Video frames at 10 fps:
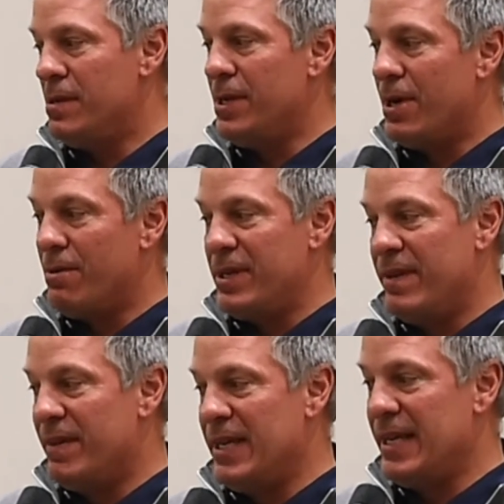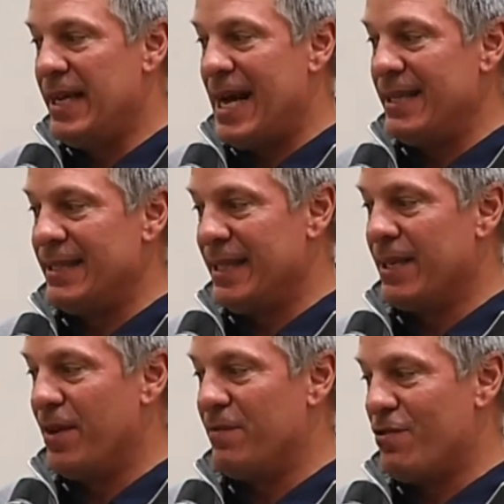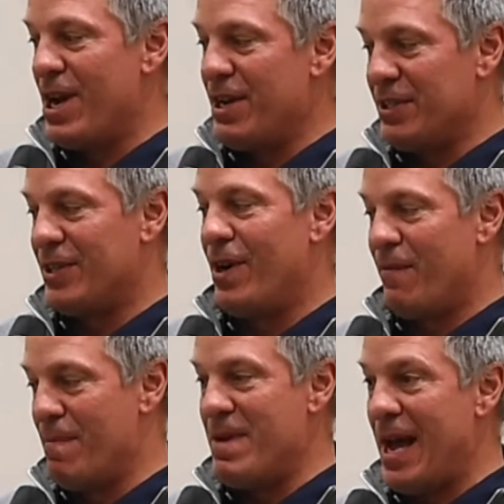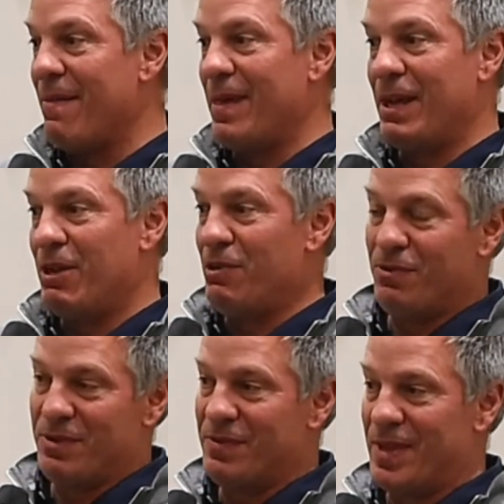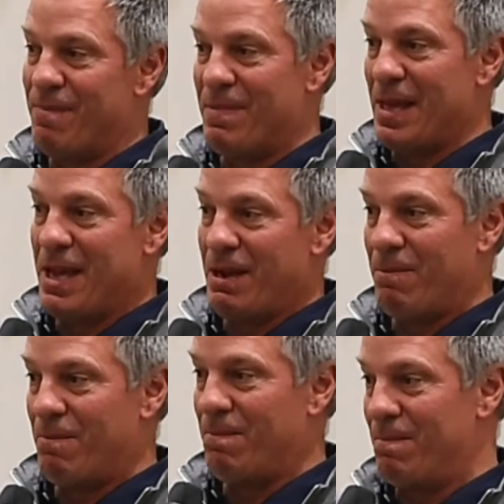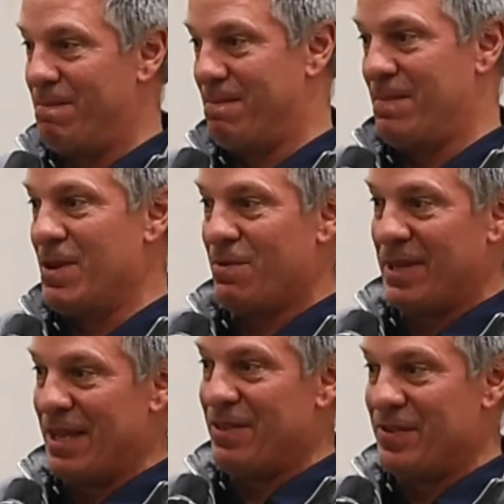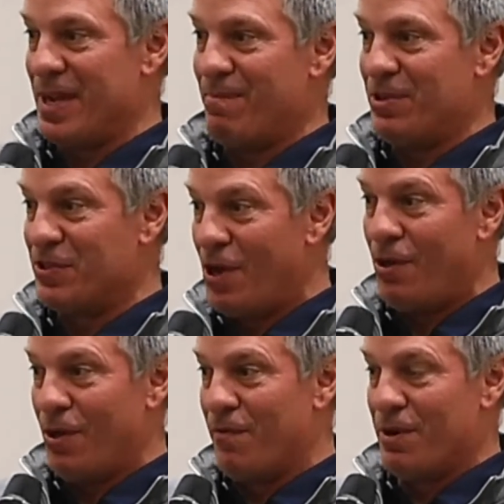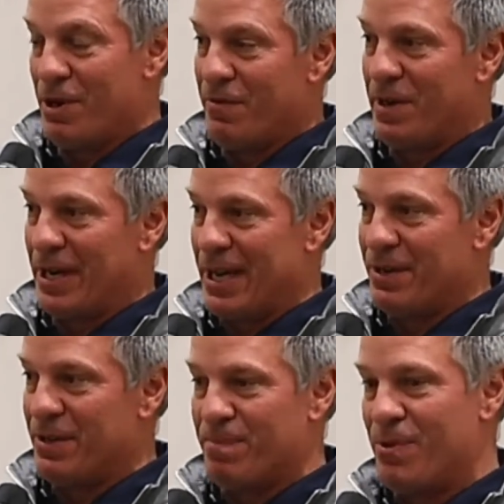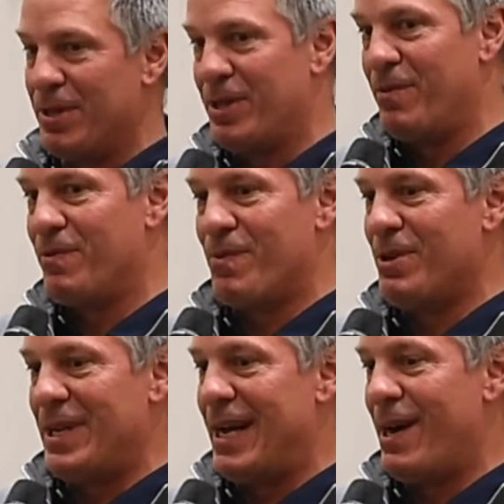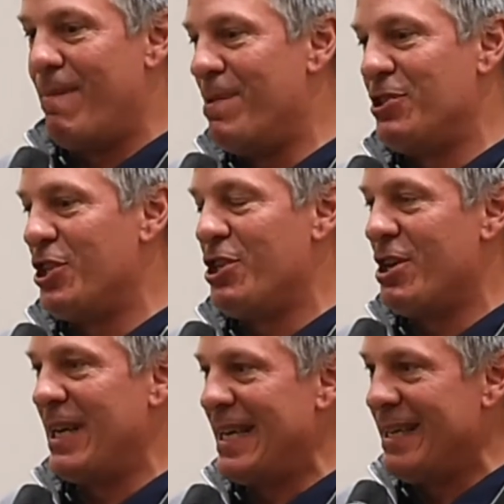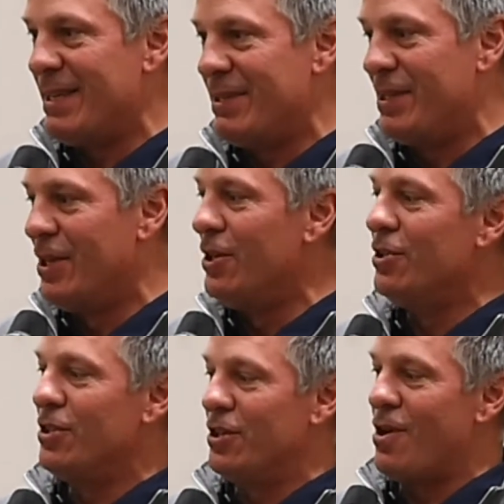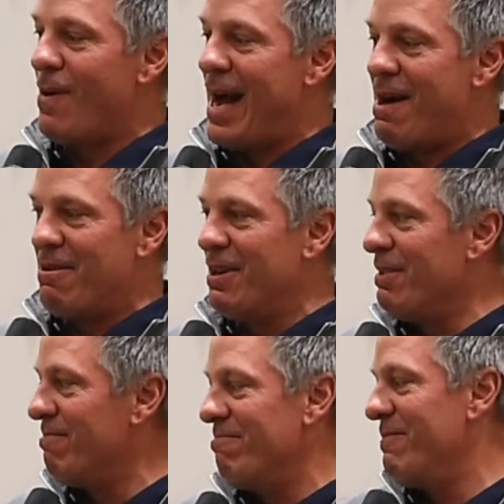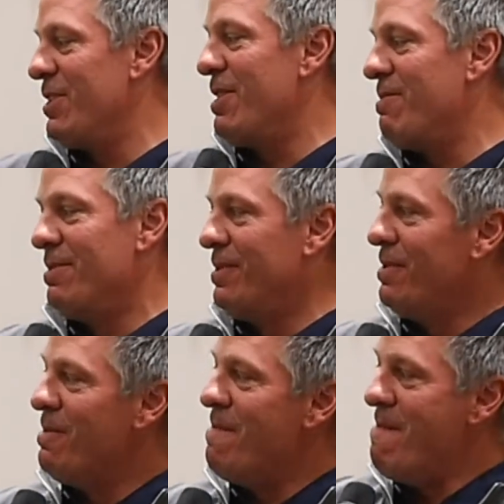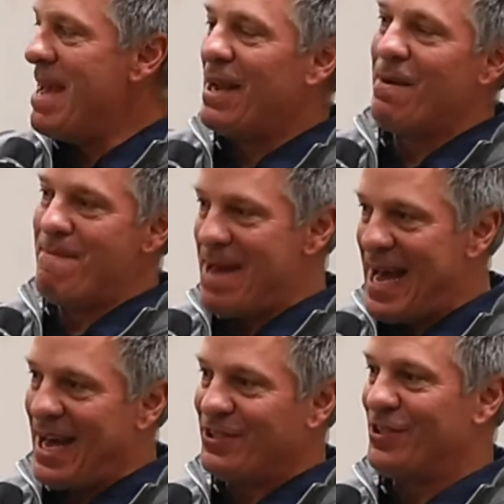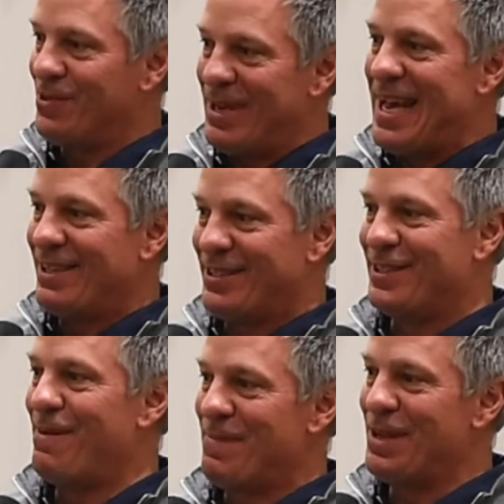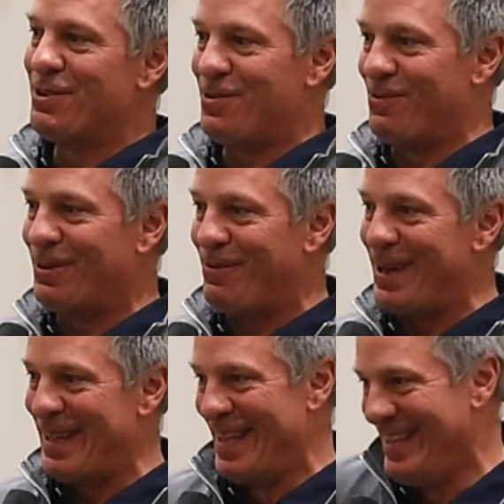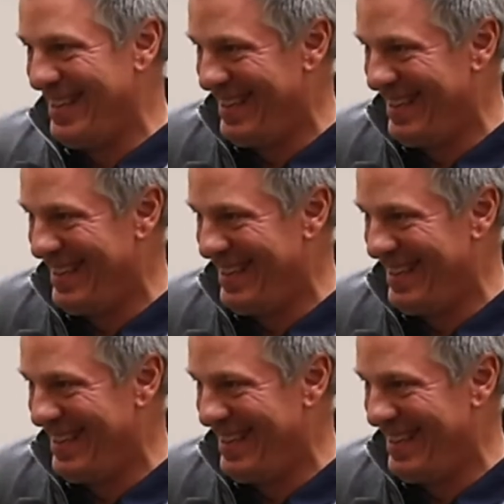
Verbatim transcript: you know, even he got sick of trying to start from nothing and do the same thing, you know, get the same result over and over again, to the point that he was willing to hire a bunch of young kids to go out and, you know, make a mess so he had something to work with,